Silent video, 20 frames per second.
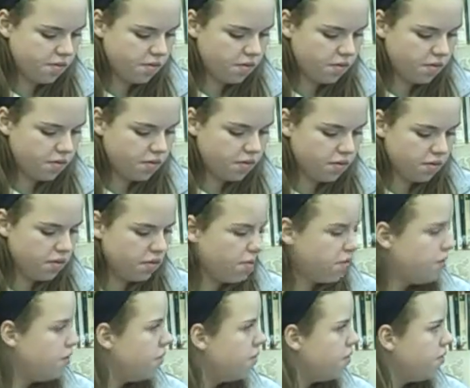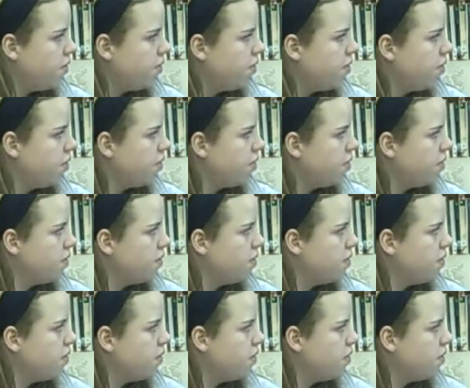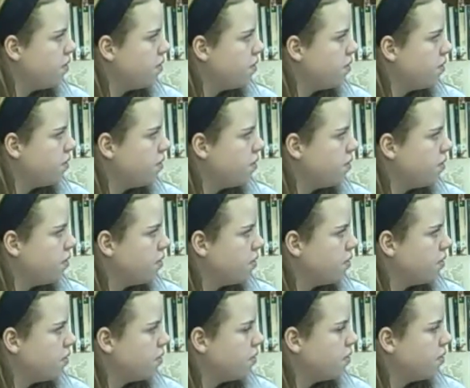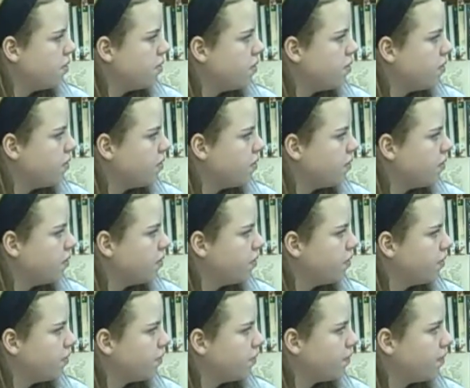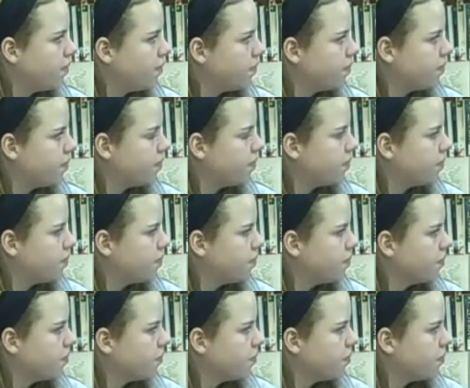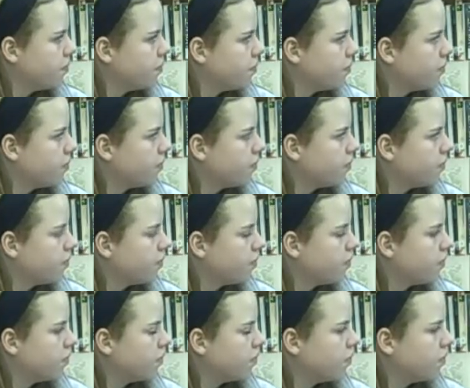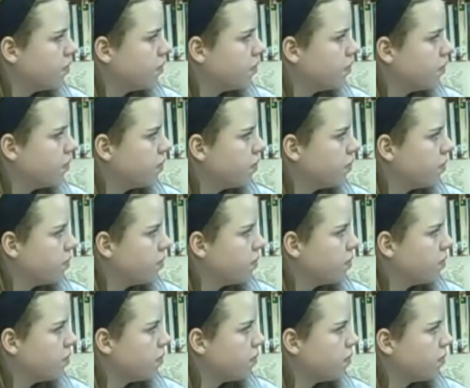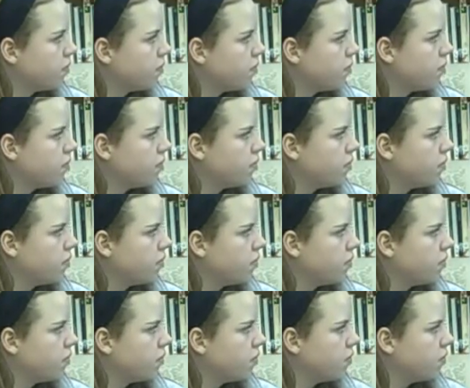This person isn't speaking.